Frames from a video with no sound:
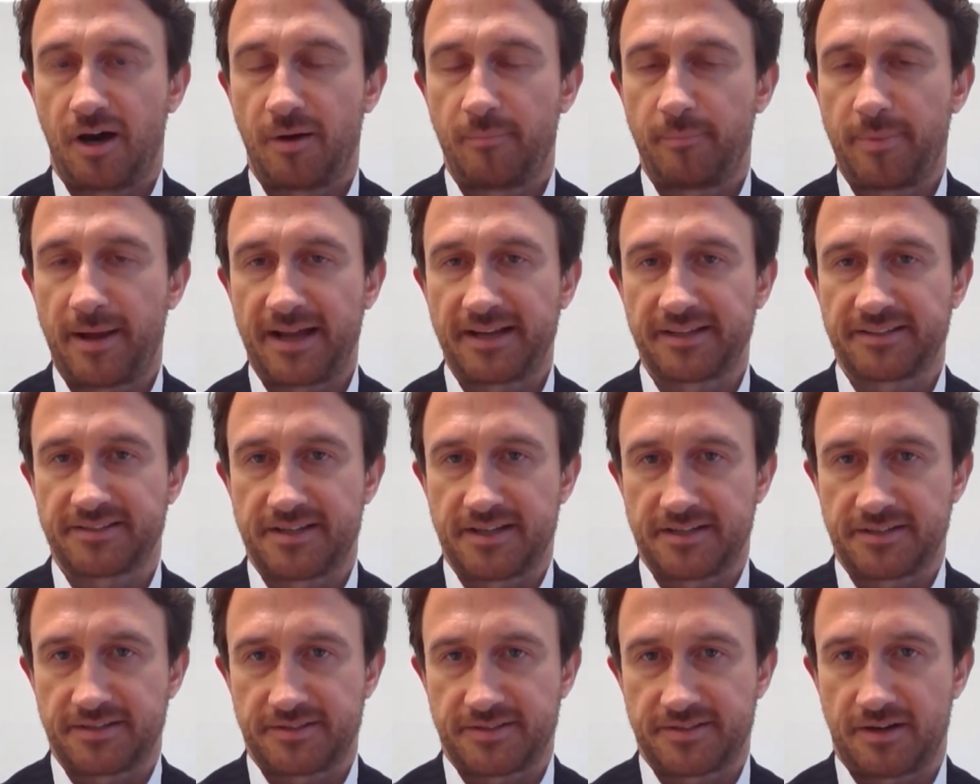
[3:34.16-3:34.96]
Are
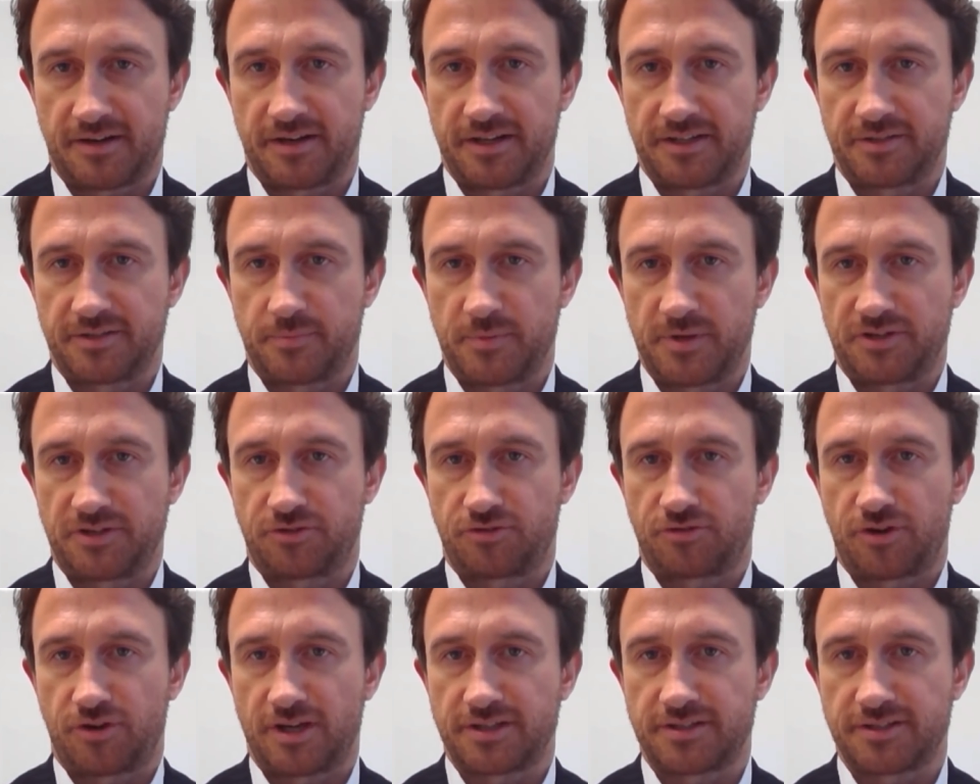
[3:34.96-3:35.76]
banks necessarily to be
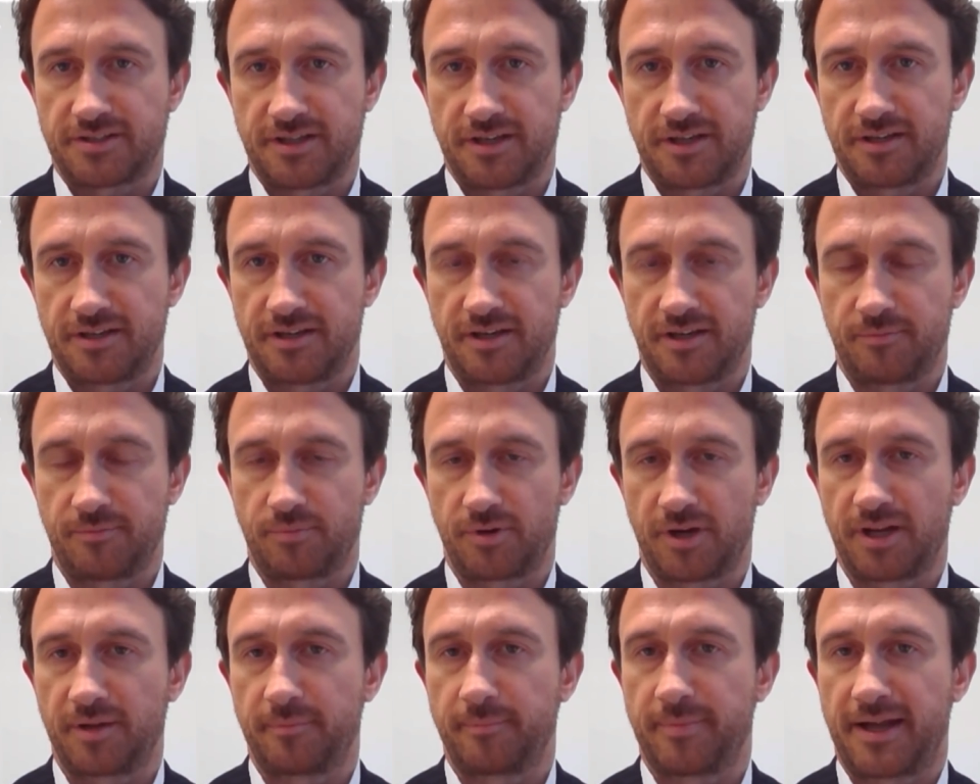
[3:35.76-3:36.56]
trusted in
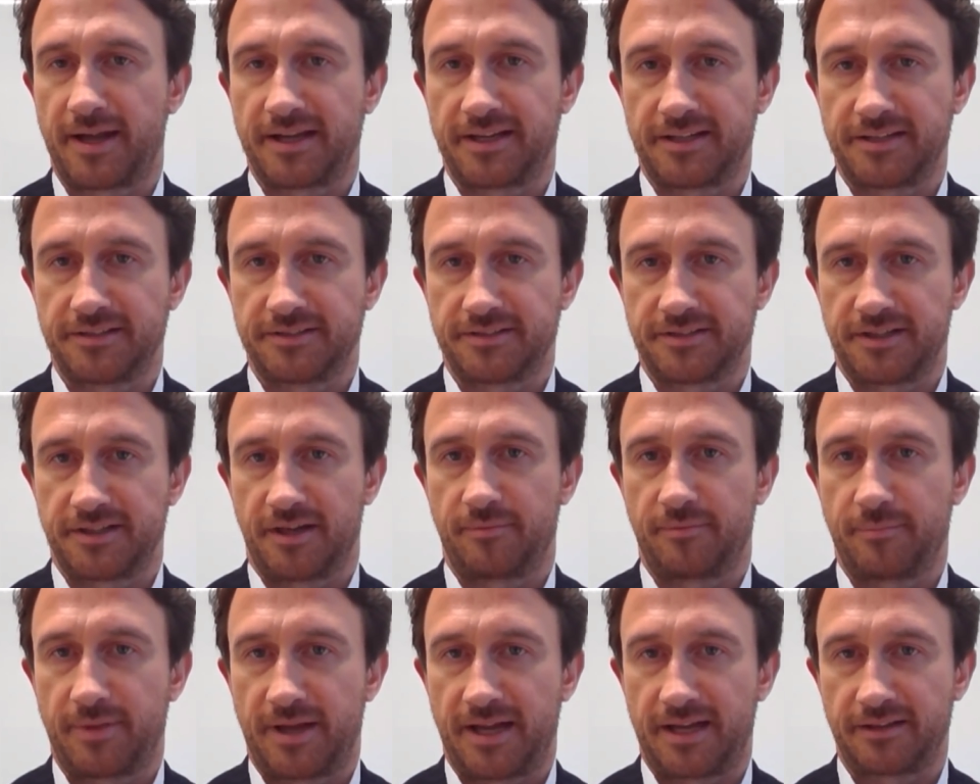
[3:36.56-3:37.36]
bringing banking to the
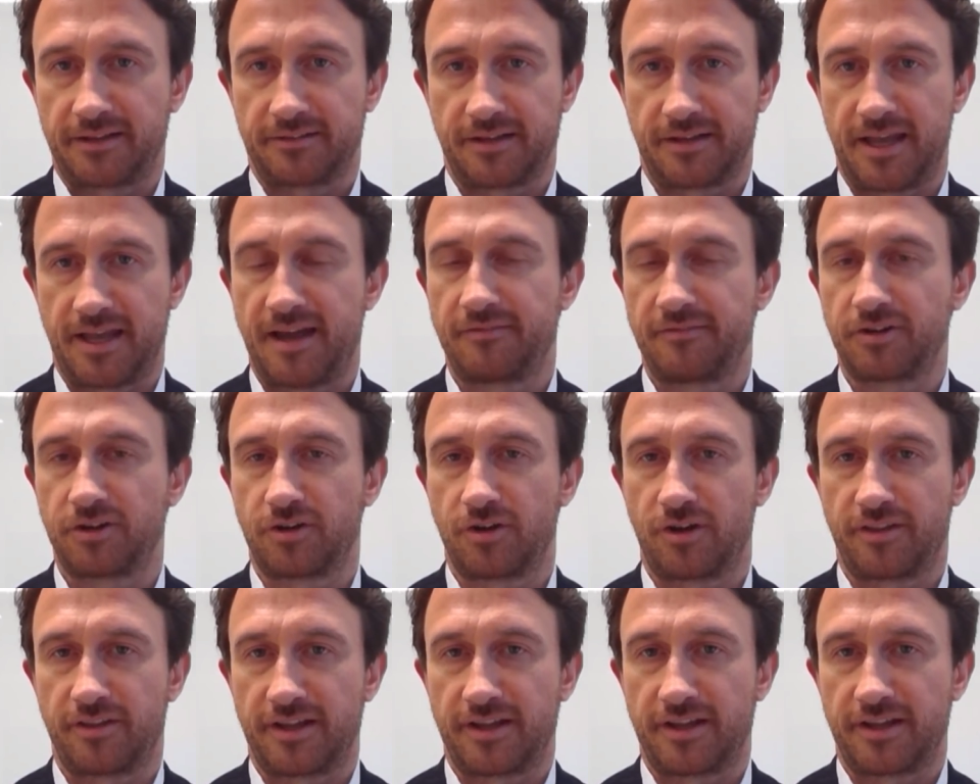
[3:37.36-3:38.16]
unbanked? They haven't
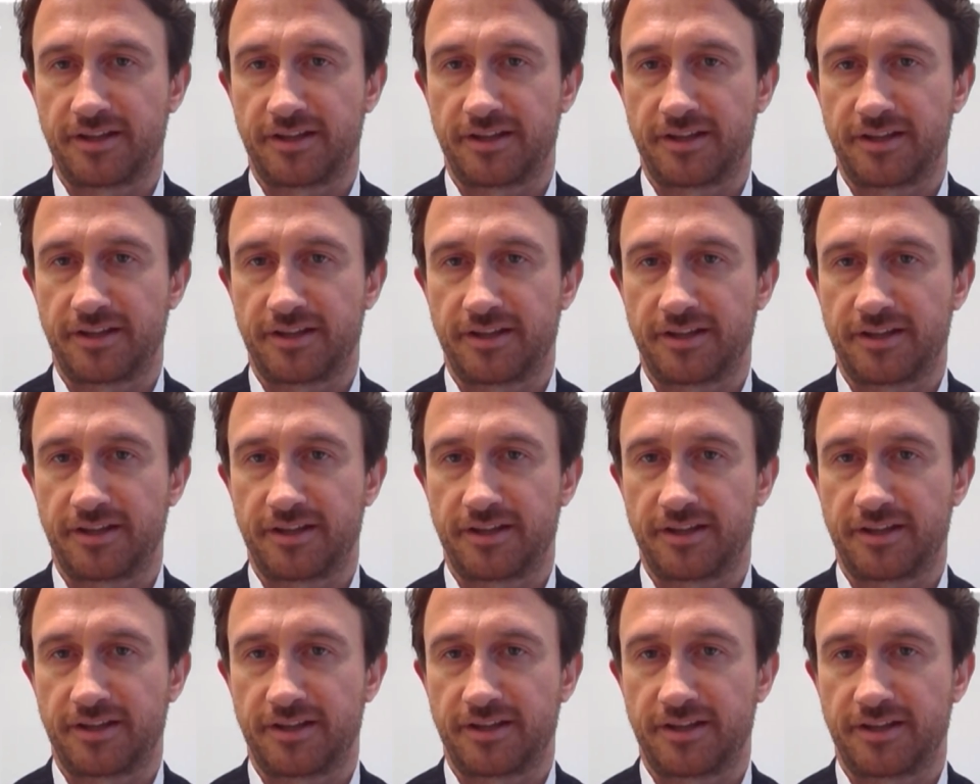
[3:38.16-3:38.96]
got there so
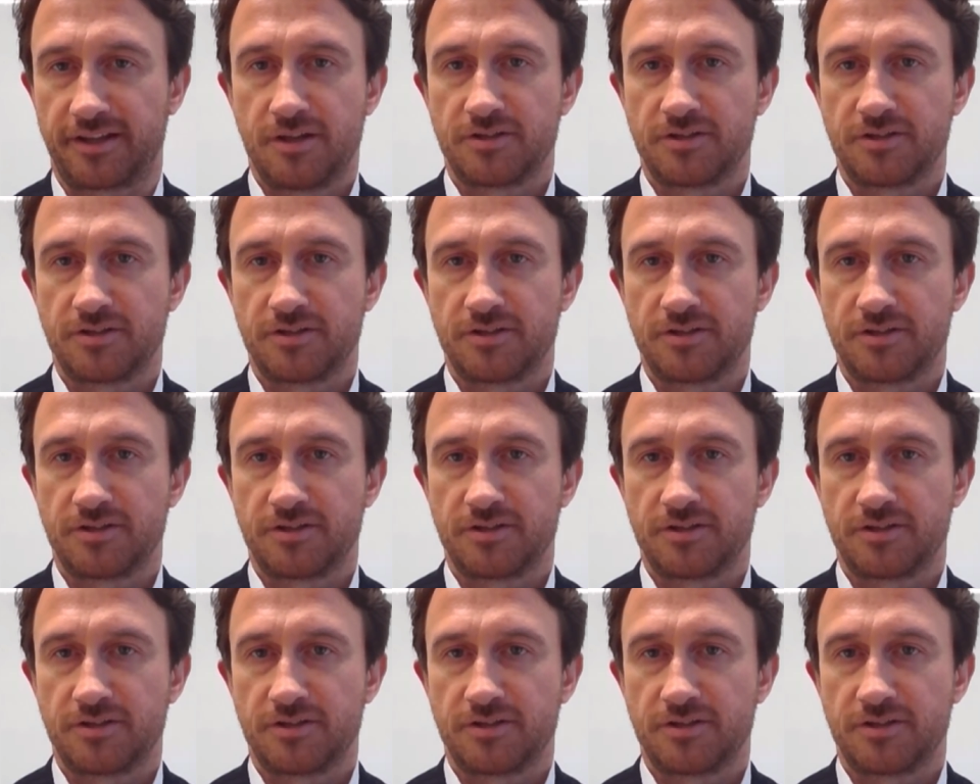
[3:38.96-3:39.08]
far.